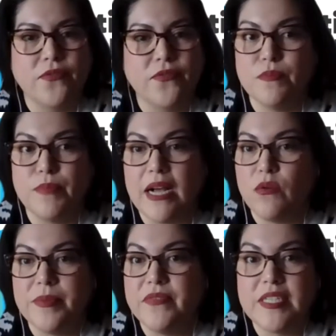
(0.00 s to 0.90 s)
first Black
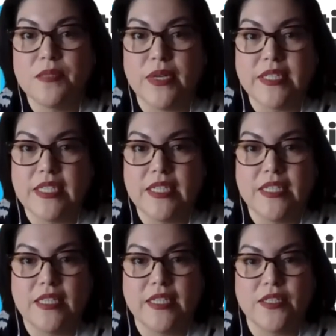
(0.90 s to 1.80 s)
woman vice president
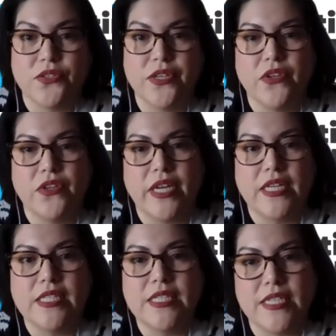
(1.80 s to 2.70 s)
in the history of the
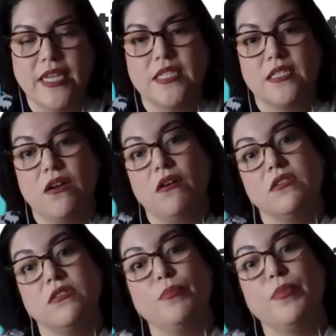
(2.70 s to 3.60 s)
United States has also